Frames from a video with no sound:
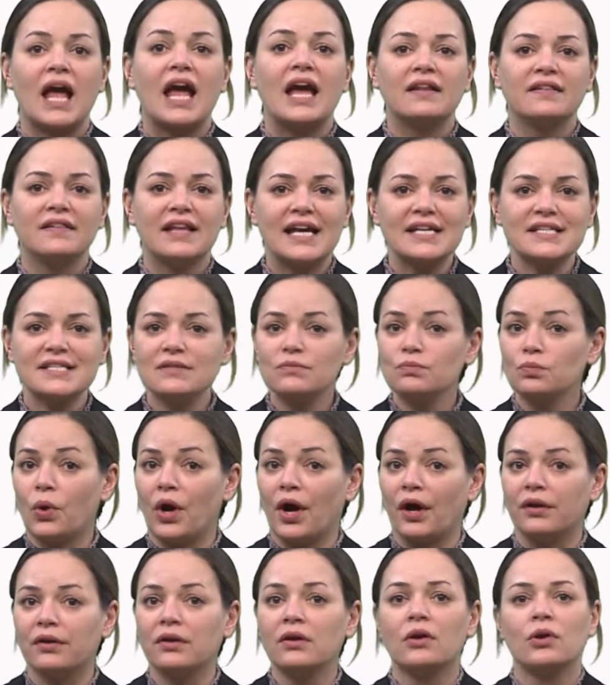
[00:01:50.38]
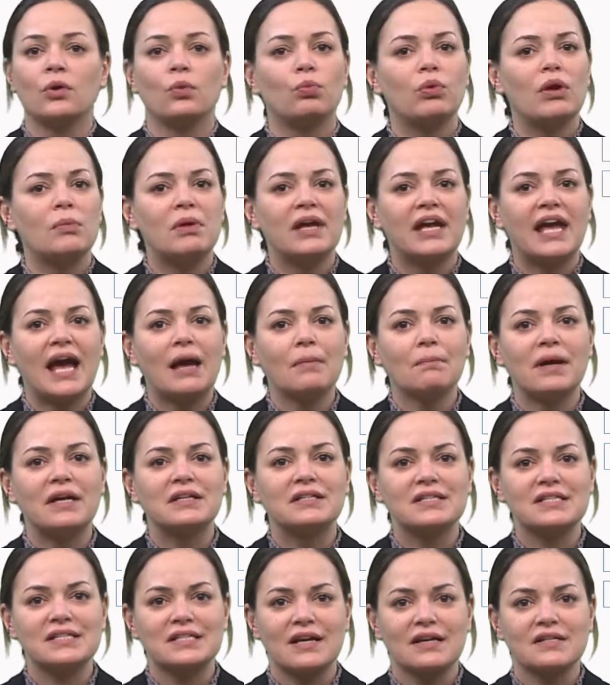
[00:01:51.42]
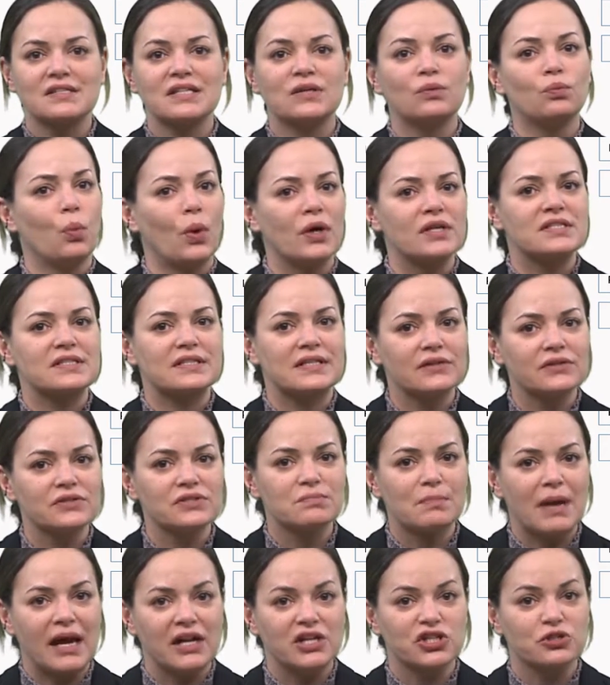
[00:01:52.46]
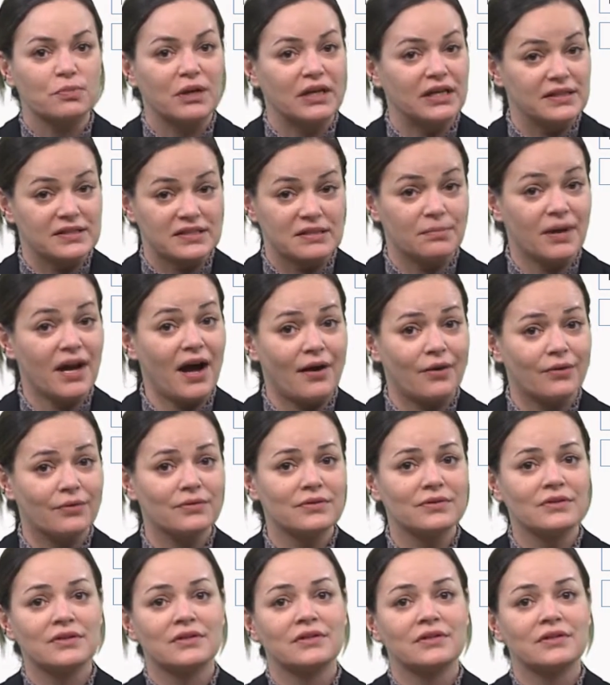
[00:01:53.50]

In Lesson 1, we began by discussing what skills management is about.